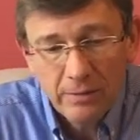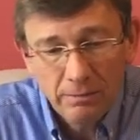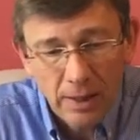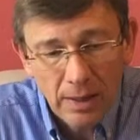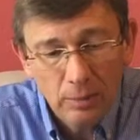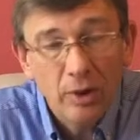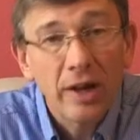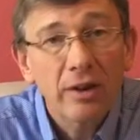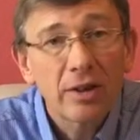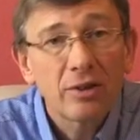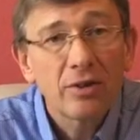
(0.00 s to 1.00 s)
Bible
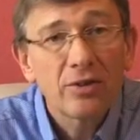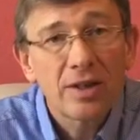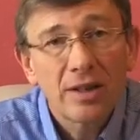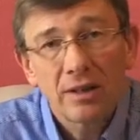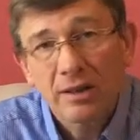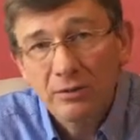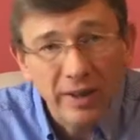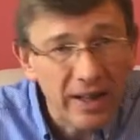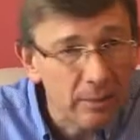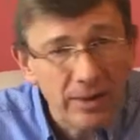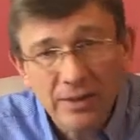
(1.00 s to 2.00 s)
characters and their
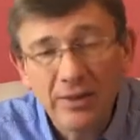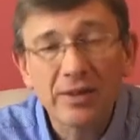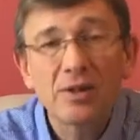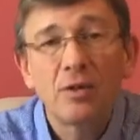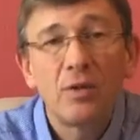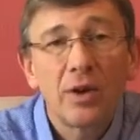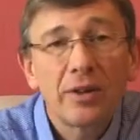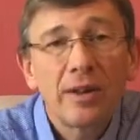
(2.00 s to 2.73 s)
confinements and so forth,